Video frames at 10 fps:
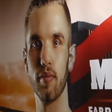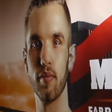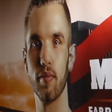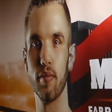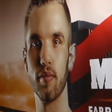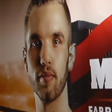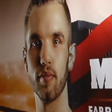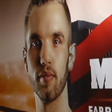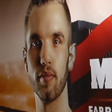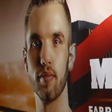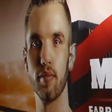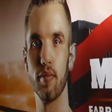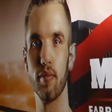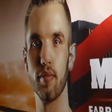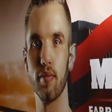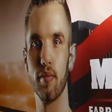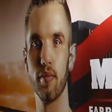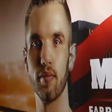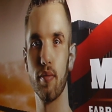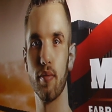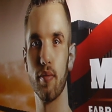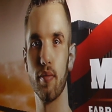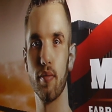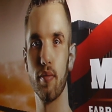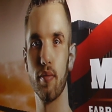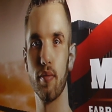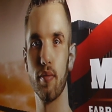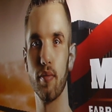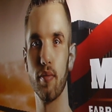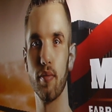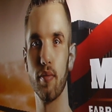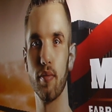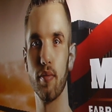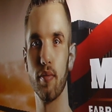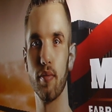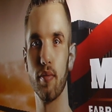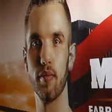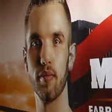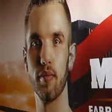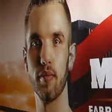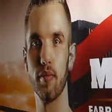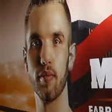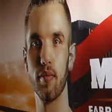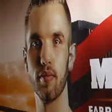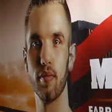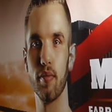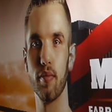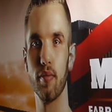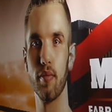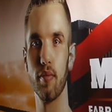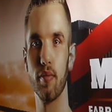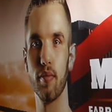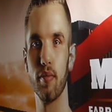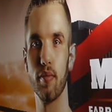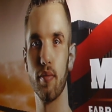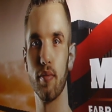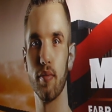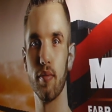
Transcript: No words are spoken by the person on screen.